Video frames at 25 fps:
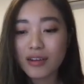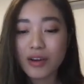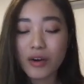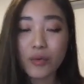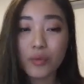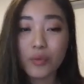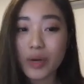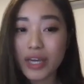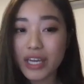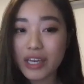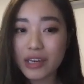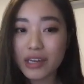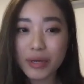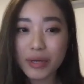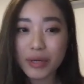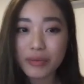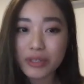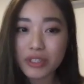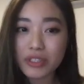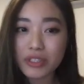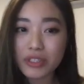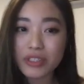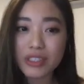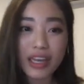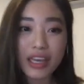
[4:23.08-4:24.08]
we were
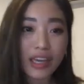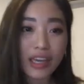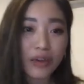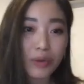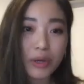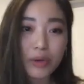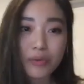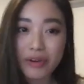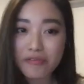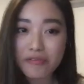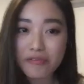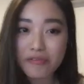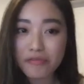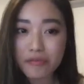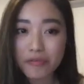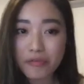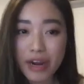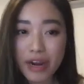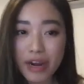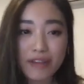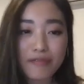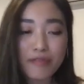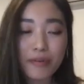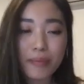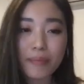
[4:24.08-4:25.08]
just like, we
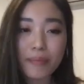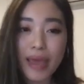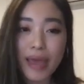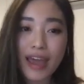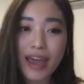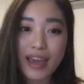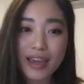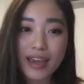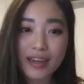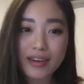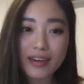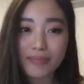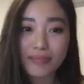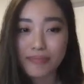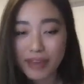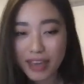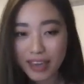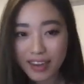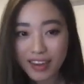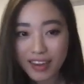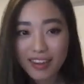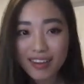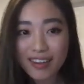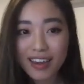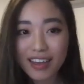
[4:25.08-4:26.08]
ran from A to
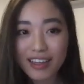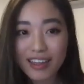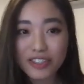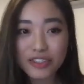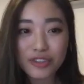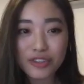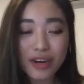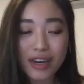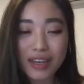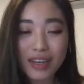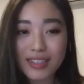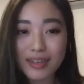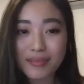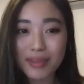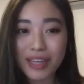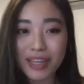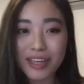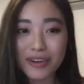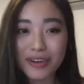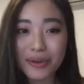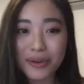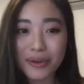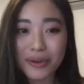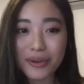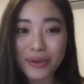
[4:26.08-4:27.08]
B and tried something
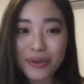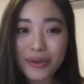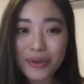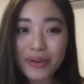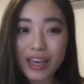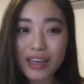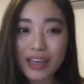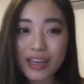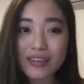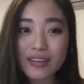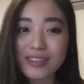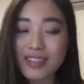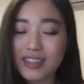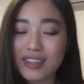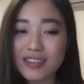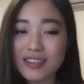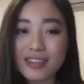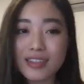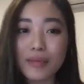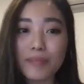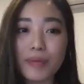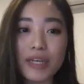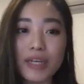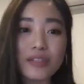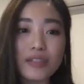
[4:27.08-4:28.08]
new. And
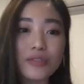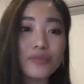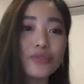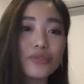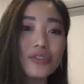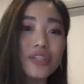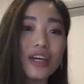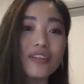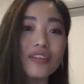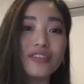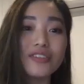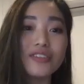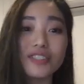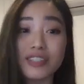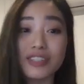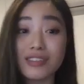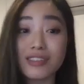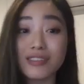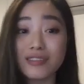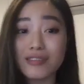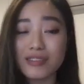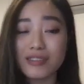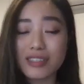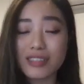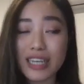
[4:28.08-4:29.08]
since the puzzle challenge
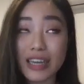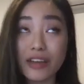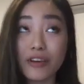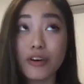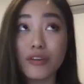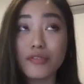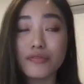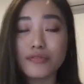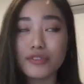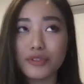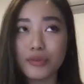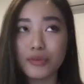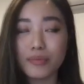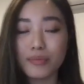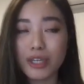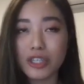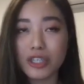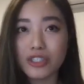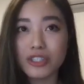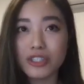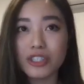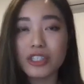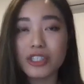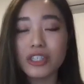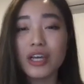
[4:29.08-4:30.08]
didn't take off too
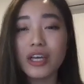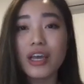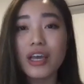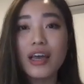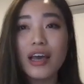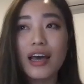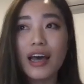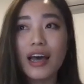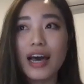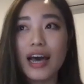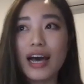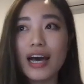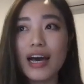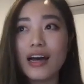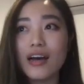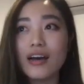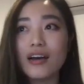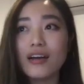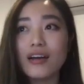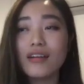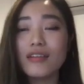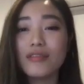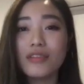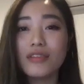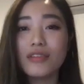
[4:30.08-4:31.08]
much,
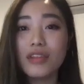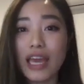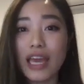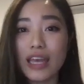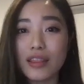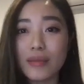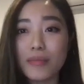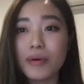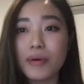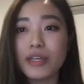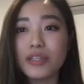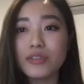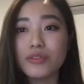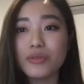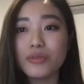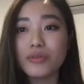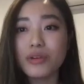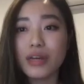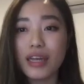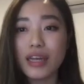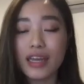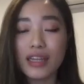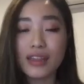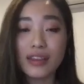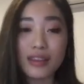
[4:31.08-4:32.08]
and
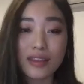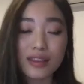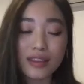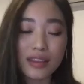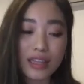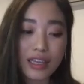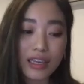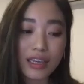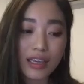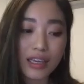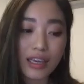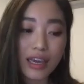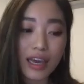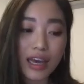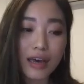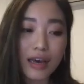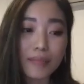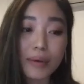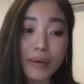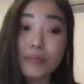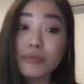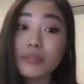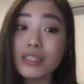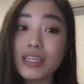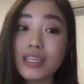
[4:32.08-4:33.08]
the
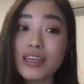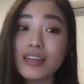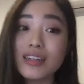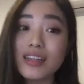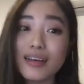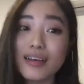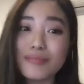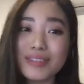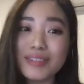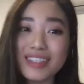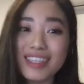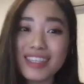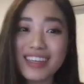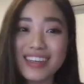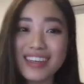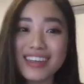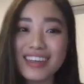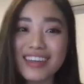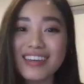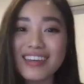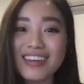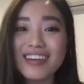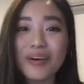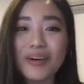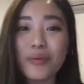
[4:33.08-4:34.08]
bubble tea club
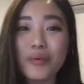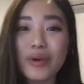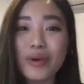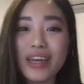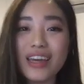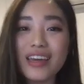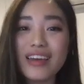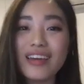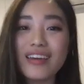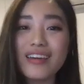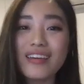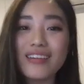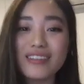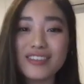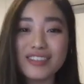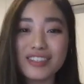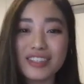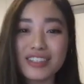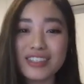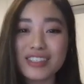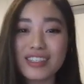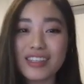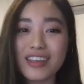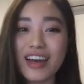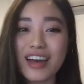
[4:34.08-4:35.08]
did, we
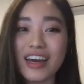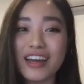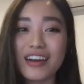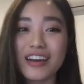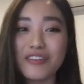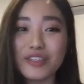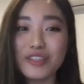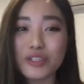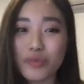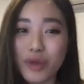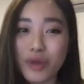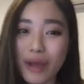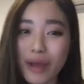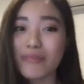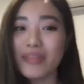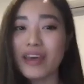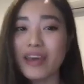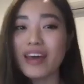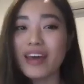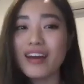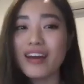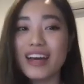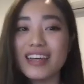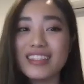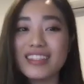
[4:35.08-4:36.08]
just kind of scrapped
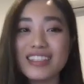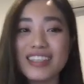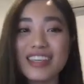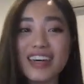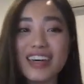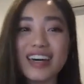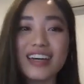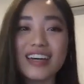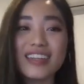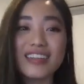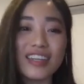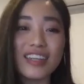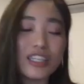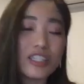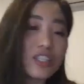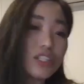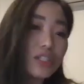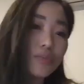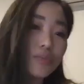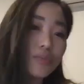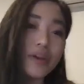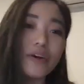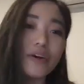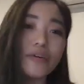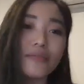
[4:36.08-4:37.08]
that idea and then just
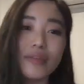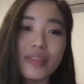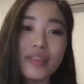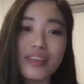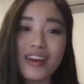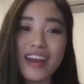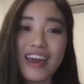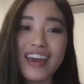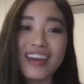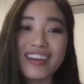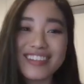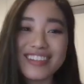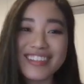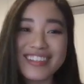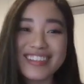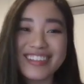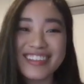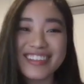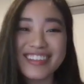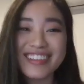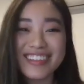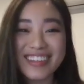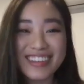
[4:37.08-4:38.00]
went on with the next.